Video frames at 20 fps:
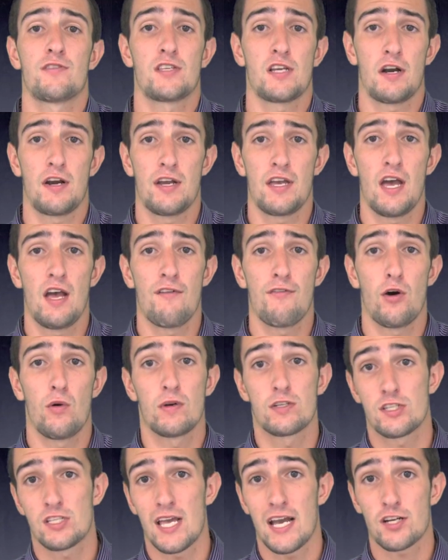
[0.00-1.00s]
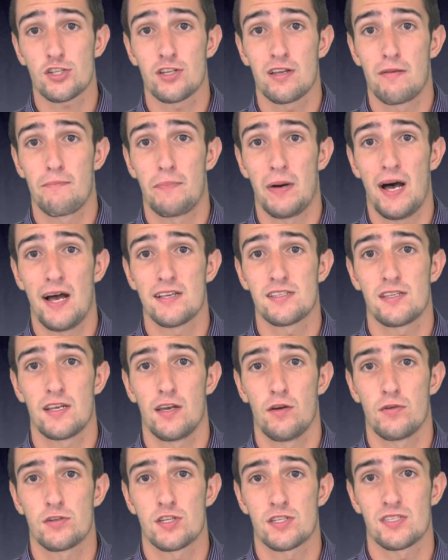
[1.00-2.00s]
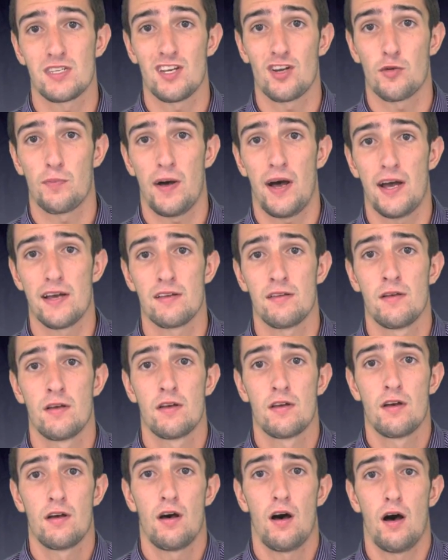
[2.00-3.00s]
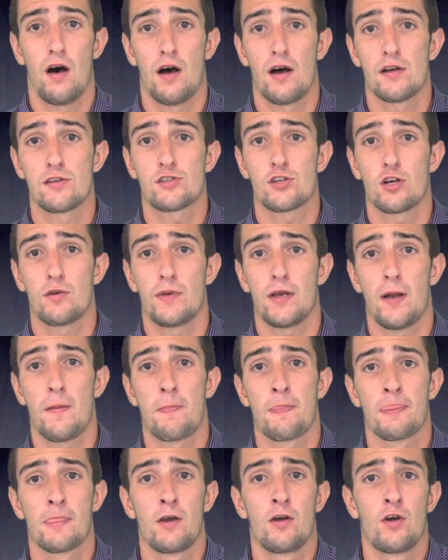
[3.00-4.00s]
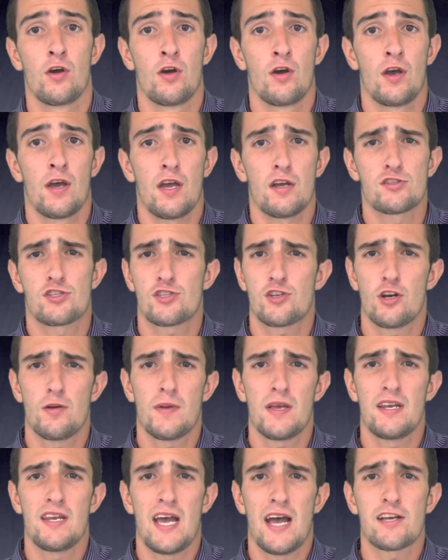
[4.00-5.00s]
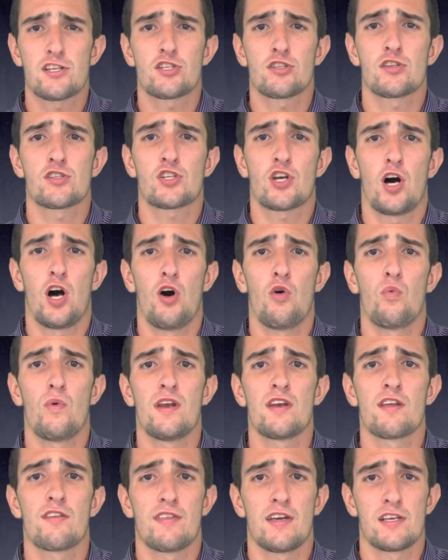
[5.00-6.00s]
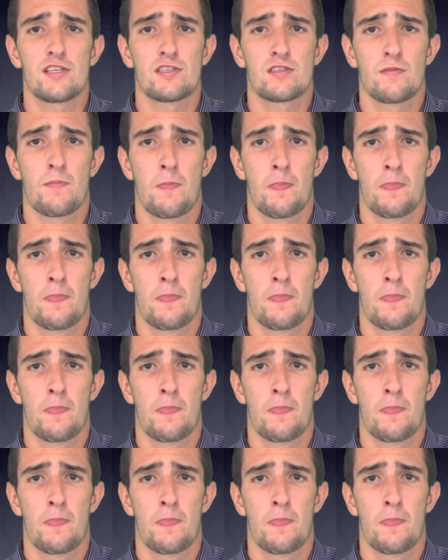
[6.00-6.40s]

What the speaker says: Sarajevo, which is actually in Bosnia, which is nearby Serbia. And Serbian nationalists caught wind of this.